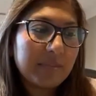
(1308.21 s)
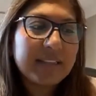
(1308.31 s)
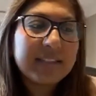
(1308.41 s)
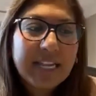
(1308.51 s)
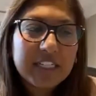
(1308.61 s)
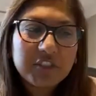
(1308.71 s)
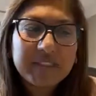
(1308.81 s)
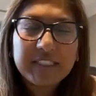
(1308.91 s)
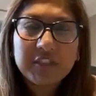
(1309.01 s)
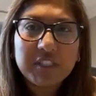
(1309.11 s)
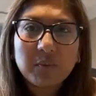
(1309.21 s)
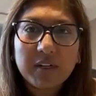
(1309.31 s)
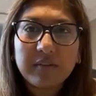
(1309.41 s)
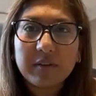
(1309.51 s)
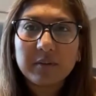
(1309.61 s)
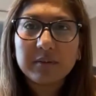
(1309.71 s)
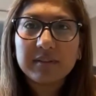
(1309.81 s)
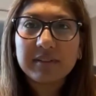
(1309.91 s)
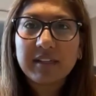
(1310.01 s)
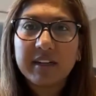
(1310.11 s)
Is HCG one of
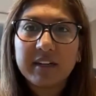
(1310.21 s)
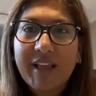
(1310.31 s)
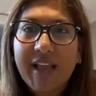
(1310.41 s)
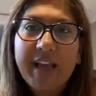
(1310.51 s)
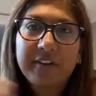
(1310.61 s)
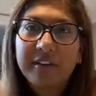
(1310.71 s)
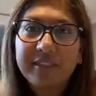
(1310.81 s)
those kind of add-ons?